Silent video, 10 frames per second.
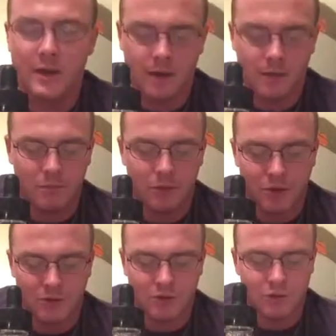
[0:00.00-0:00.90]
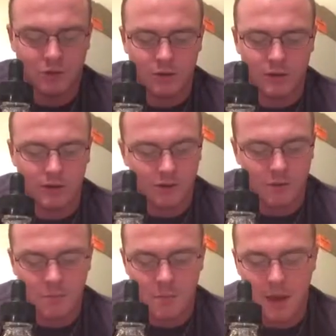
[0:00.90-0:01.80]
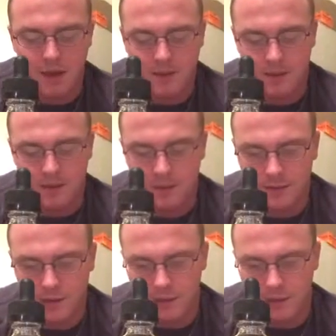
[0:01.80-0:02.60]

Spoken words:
But you still get amazing